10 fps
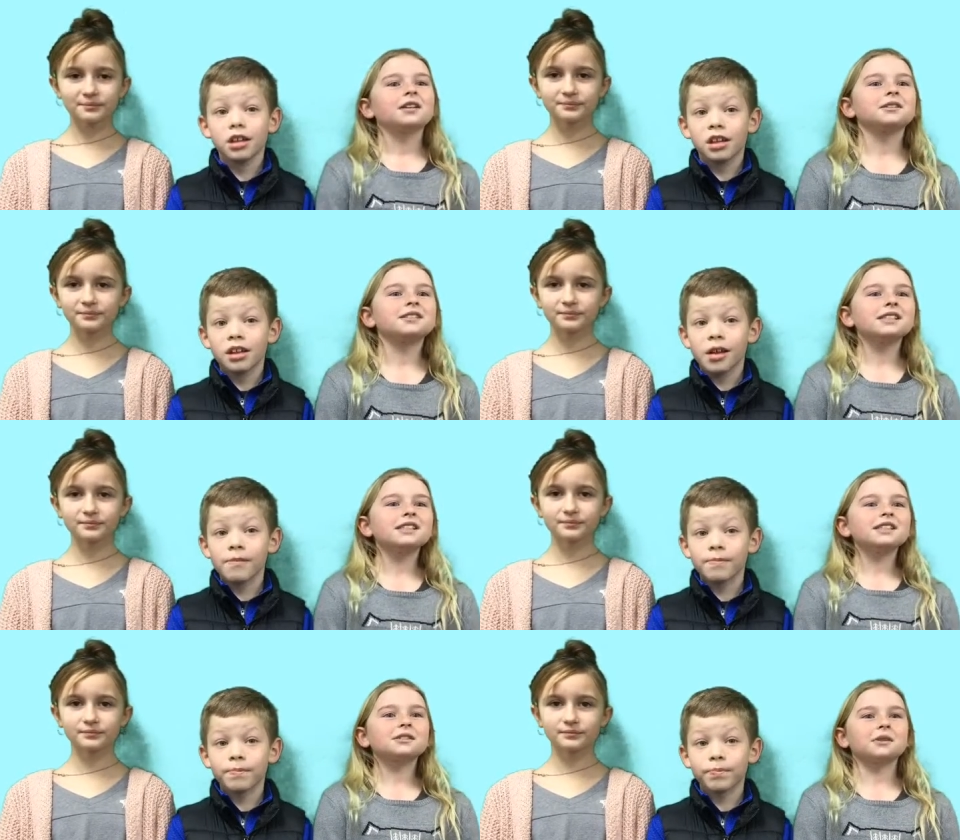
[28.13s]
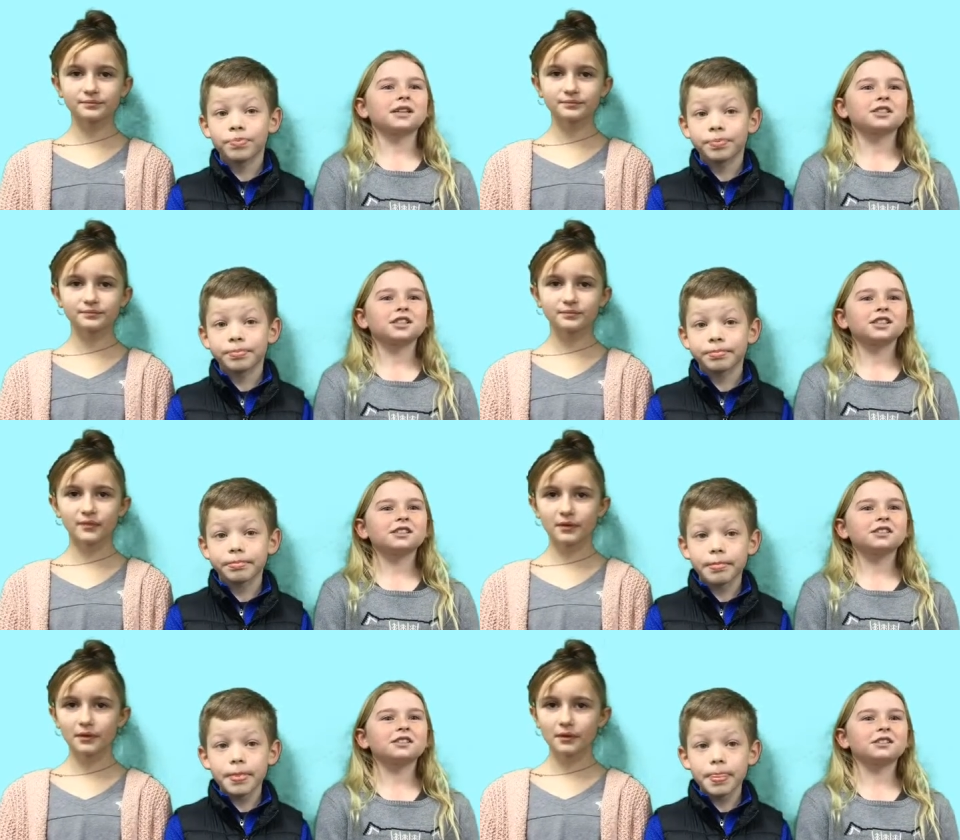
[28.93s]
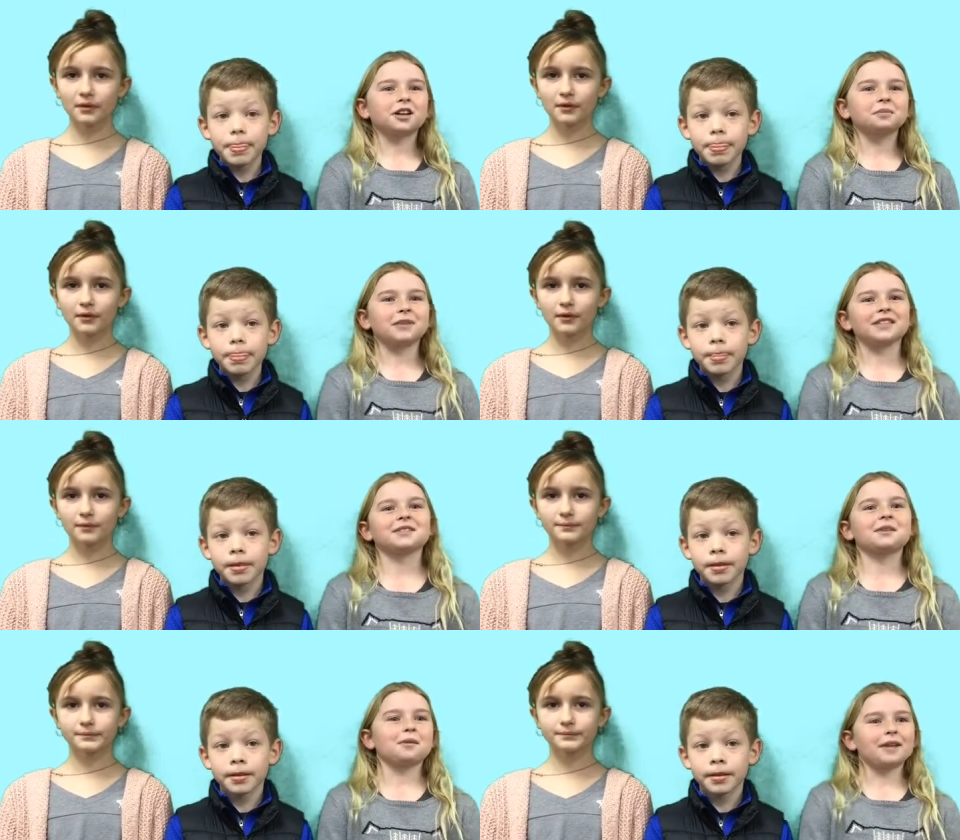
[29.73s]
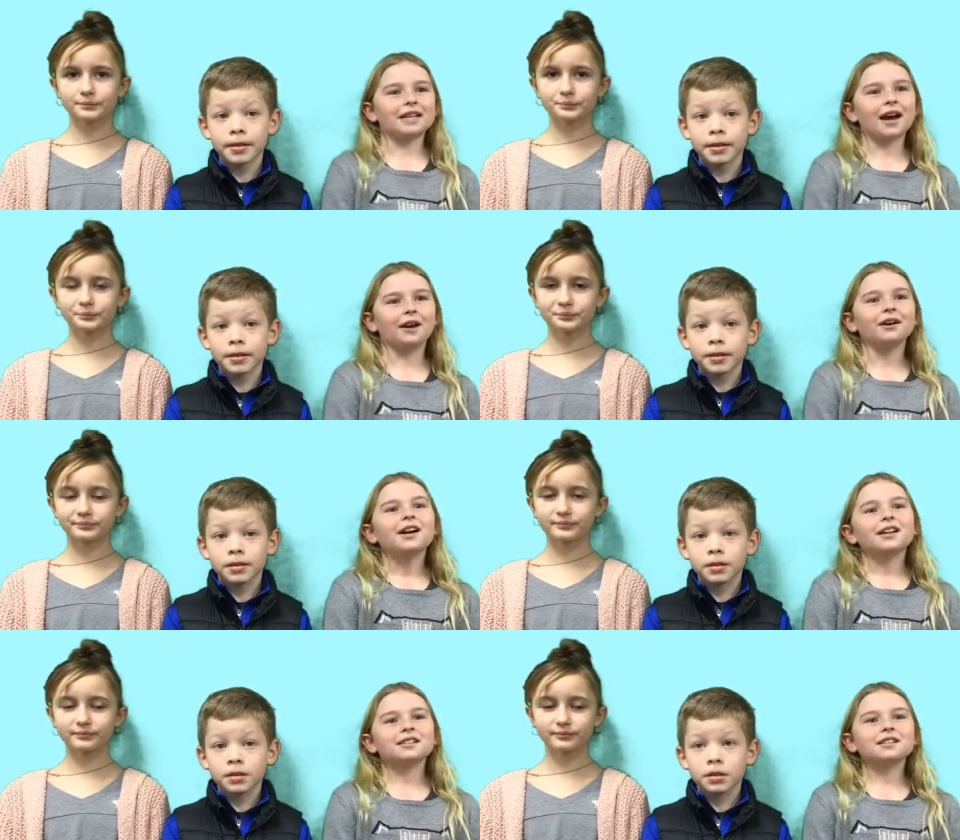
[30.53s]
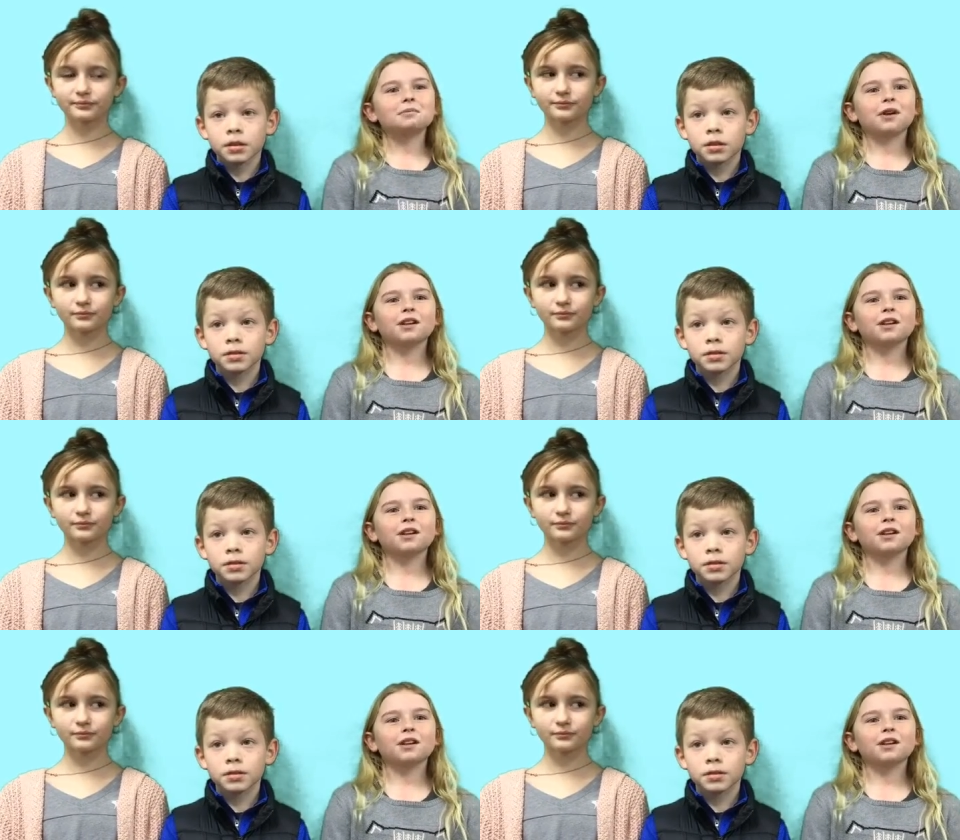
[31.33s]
Speaker 1: Use these questions to start brainstorming now. Is this